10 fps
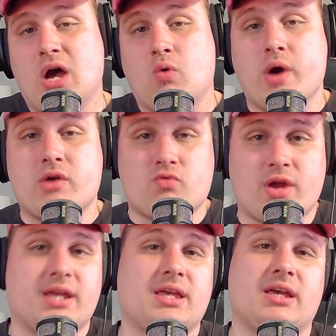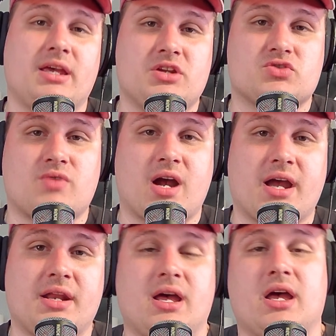when ranking each
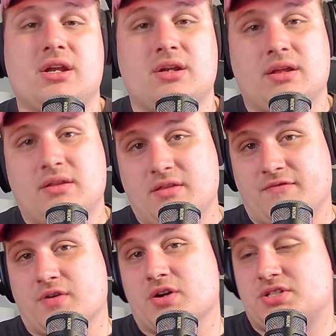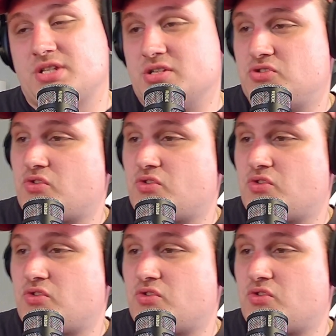ride. The first is